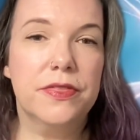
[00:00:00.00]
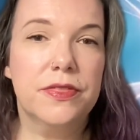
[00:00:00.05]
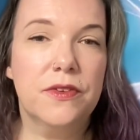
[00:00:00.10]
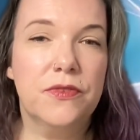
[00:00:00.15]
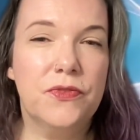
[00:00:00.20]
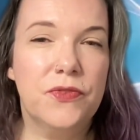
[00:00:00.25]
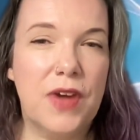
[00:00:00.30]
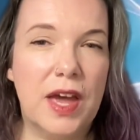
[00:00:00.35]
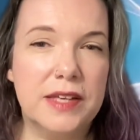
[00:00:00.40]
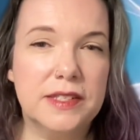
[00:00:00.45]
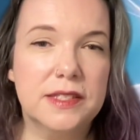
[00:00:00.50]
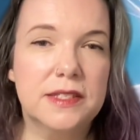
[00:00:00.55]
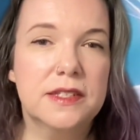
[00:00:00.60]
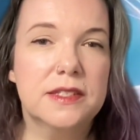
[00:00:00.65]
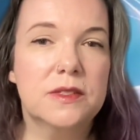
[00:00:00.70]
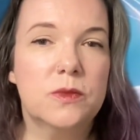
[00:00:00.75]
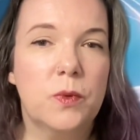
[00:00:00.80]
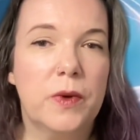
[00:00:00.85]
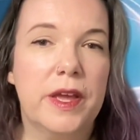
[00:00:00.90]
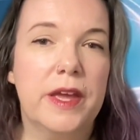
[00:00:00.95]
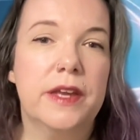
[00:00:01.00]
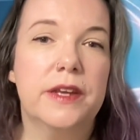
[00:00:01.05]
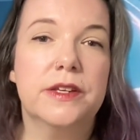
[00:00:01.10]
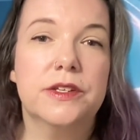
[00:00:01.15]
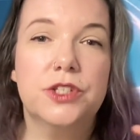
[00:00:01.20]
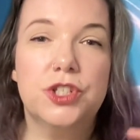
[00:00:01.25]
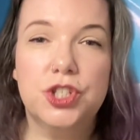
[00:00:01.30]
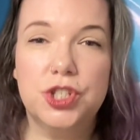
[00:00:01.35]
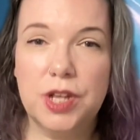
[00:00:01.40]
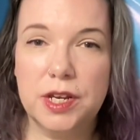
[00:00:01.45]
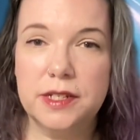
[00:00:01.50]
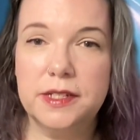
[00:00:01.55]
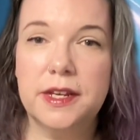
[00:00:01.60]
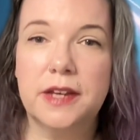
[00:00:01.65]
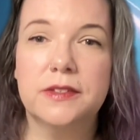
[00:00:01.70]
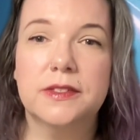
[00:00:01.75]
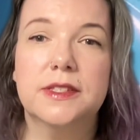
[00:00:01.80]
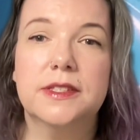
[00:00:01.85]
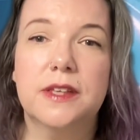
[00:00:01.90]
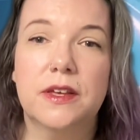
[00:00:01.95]
The fastest way to shut
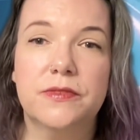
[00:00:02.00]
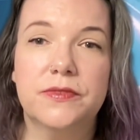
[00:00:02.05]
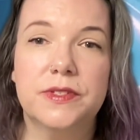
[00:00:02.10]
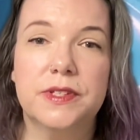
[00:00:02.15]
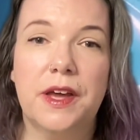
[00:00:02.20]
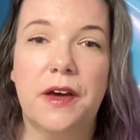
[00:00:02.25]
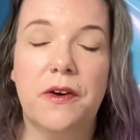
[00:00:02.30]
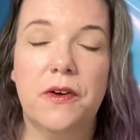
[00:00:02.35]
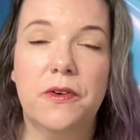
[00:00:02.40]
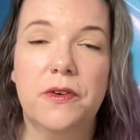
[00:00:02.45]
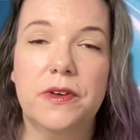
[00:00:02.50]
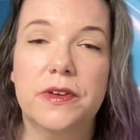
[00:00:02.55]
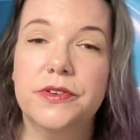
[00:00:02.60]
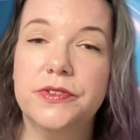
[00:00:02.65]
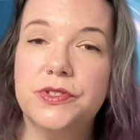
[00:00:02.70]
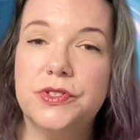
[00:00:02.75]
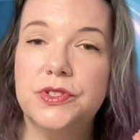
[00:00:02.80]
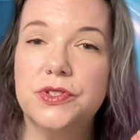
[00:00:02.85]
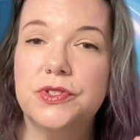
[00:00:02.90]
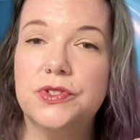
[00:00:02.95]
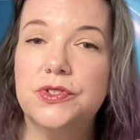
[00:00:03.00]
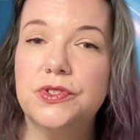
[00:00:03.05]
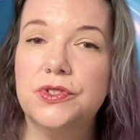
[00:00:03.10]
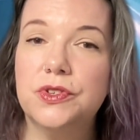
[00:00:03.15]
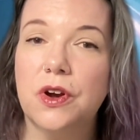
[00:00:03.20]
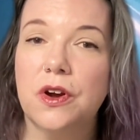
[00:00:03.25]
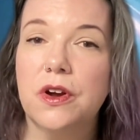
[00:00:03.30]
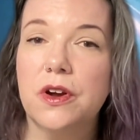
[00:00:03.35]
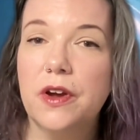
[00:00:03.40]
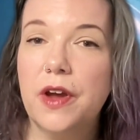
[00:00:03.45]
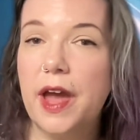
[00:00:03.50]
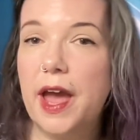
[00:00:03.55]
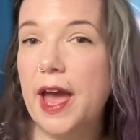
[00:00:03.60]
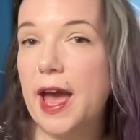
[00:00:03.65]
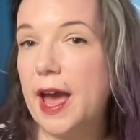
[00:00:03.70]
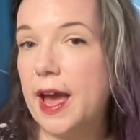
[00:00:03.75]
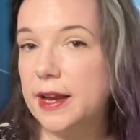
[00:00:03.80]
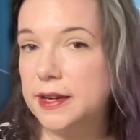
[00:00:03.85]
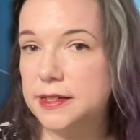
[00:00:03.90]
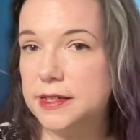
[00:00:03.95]
down self-doubt is to start
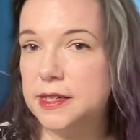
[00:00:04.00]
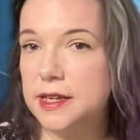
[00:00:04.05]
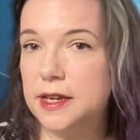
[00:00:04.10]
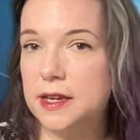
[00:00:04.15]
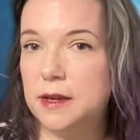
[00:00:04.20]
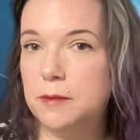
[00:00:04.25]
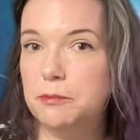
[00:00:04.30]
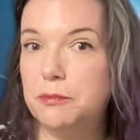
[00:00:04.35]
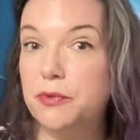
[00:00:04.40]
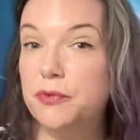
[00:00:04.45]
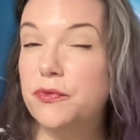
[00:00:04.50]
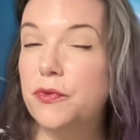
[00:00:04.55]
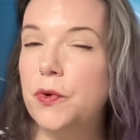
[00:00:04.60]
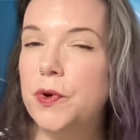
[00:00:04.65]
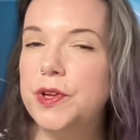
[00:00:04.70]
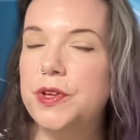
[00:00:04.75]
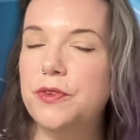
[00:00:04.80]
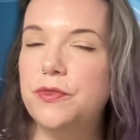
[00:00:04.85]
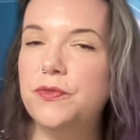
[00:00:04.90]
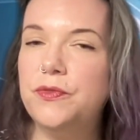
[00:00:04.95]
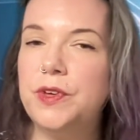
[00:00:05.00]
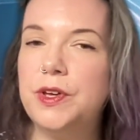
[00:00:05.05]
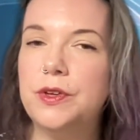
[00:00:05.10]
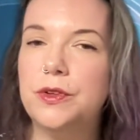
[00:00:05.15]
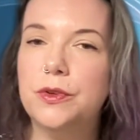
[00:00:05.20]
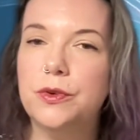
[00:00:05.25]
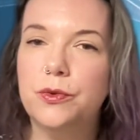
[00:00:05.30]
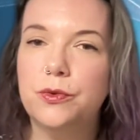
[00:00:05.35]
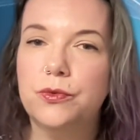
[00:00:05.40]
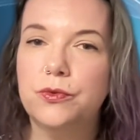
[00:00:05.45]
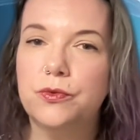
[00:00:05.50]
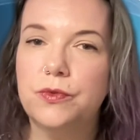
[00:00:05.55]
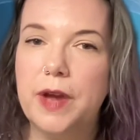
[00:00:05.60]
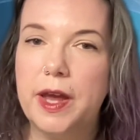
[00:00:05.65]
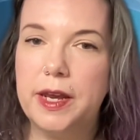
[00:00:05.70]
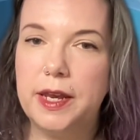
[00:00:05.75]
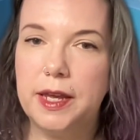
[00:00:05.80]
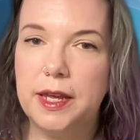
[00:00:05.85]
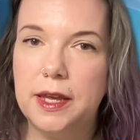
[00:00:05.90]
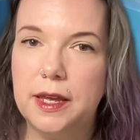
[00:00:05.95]
acting before you feel
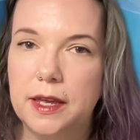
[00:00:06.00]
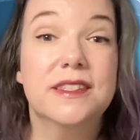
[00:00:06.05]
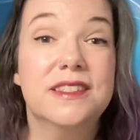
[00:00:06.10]
ready.